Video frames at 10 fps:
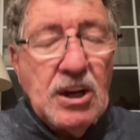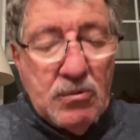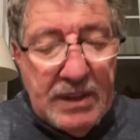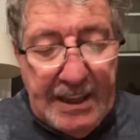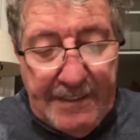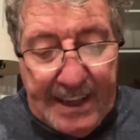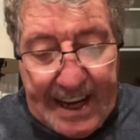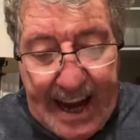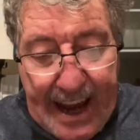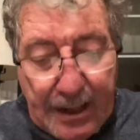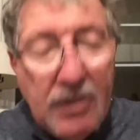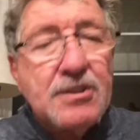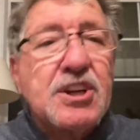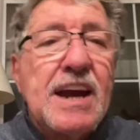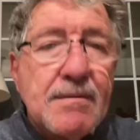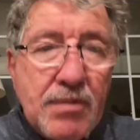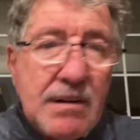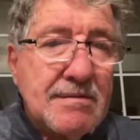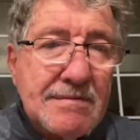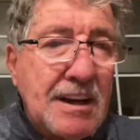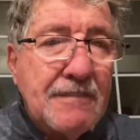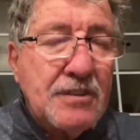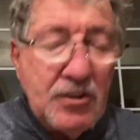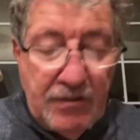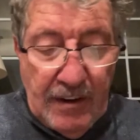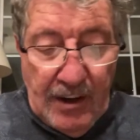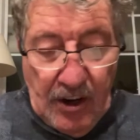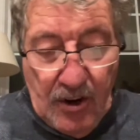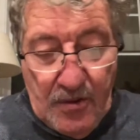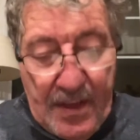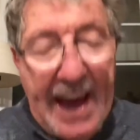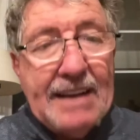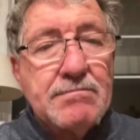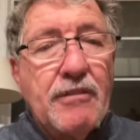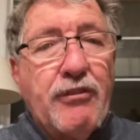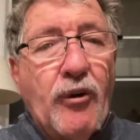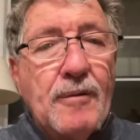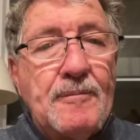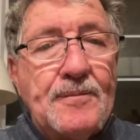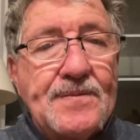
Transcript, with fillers: We live in an echo chamber, if you've heard that before.